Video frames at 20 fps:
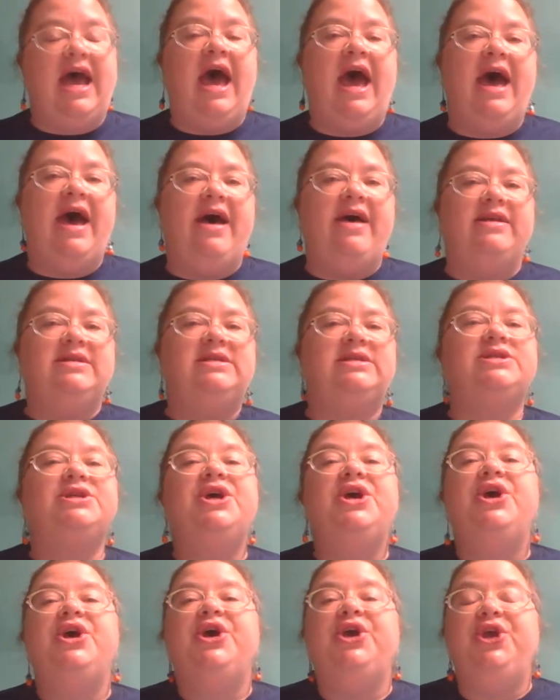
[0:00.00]
as
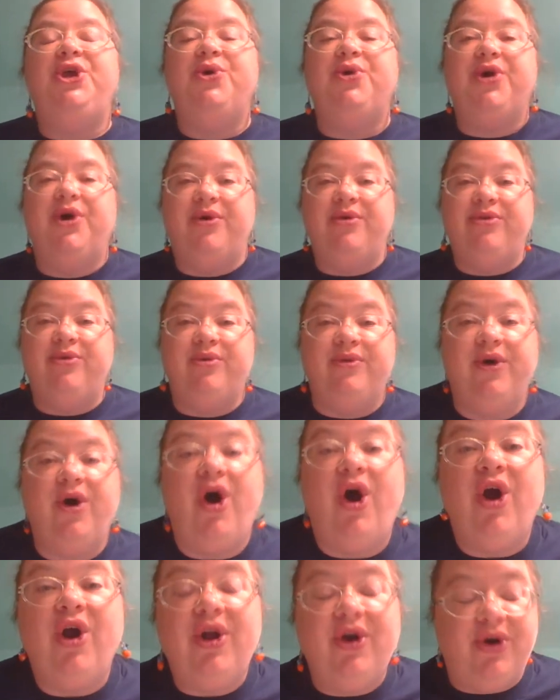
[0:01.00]
you go through the
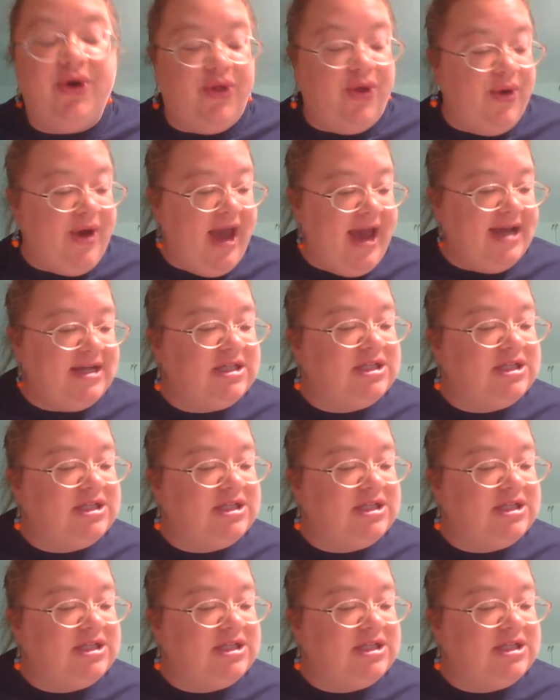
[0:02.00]
article, okay?